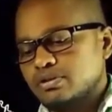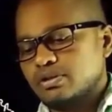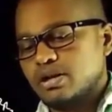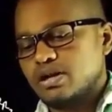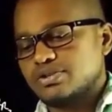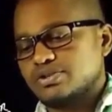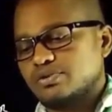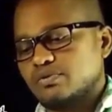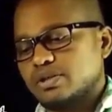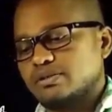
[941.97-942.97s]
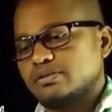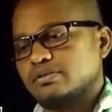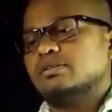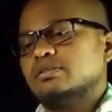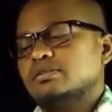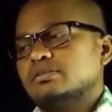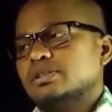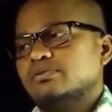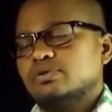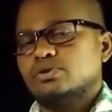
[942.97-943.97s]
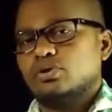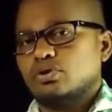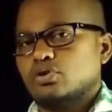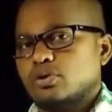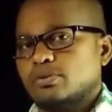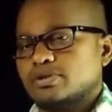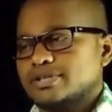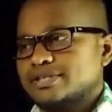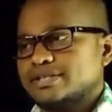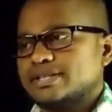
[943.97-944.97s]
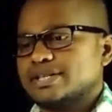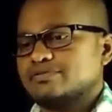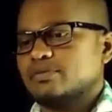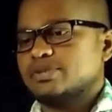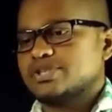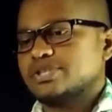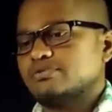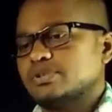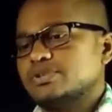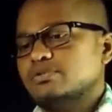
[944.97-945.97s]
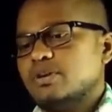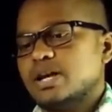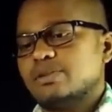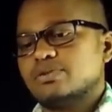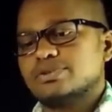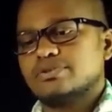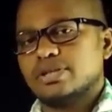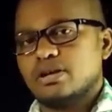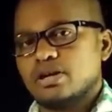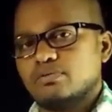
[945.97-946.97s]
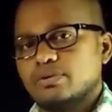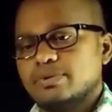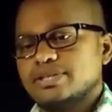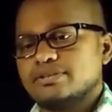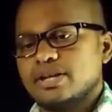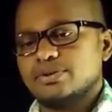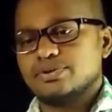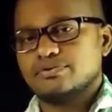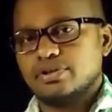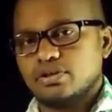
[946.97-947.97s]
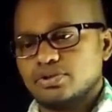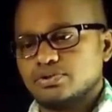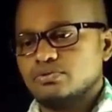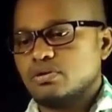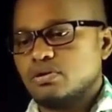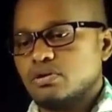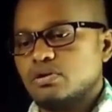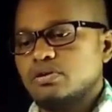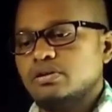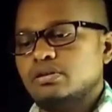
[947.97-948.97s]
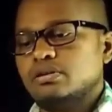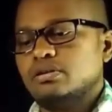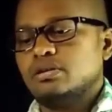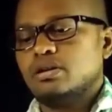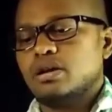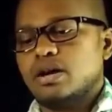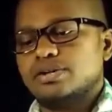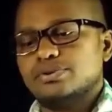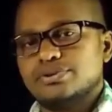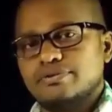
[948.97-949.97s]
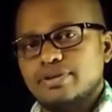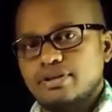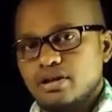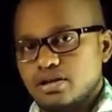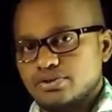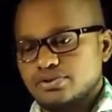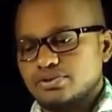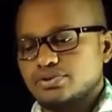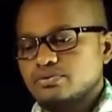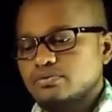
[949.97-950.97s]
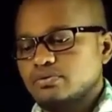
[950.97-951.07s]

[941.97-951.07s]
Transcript: R01. Therefore the total copper losses in a transformer is equal to I1 square R1 plus I2 square R2, or I2 square R02,